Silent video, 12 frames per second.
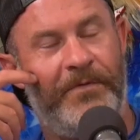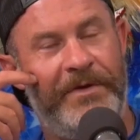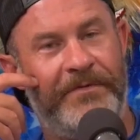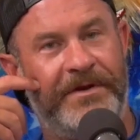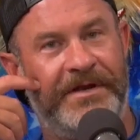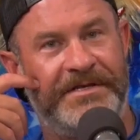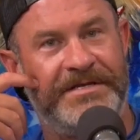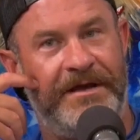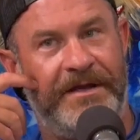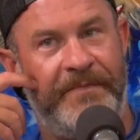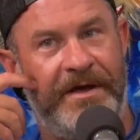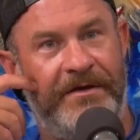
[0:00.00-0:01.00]
We were going to
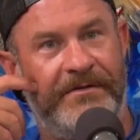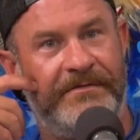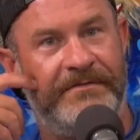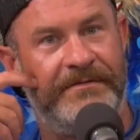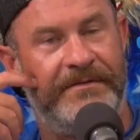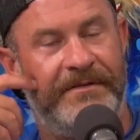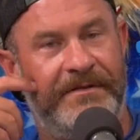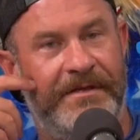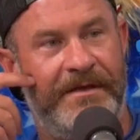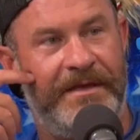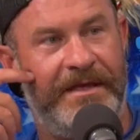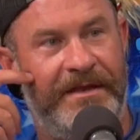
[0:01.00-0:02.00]
talk about
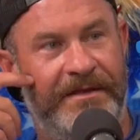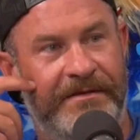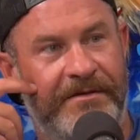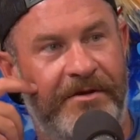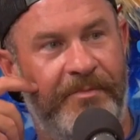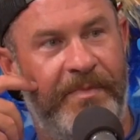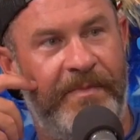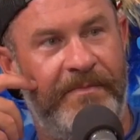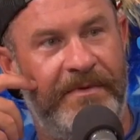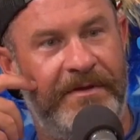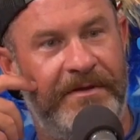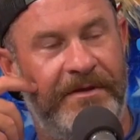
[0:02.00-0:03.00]
getting our
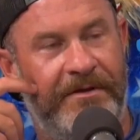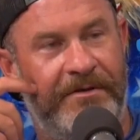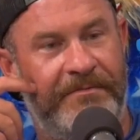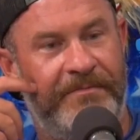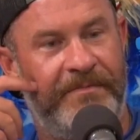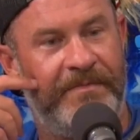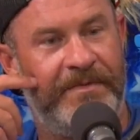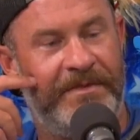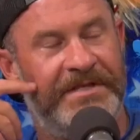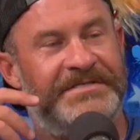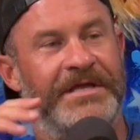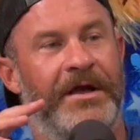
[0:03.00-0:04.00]
our.
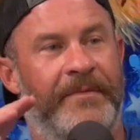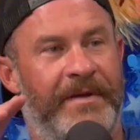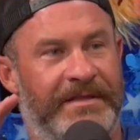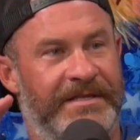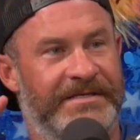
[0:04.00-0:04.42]
Let's talk about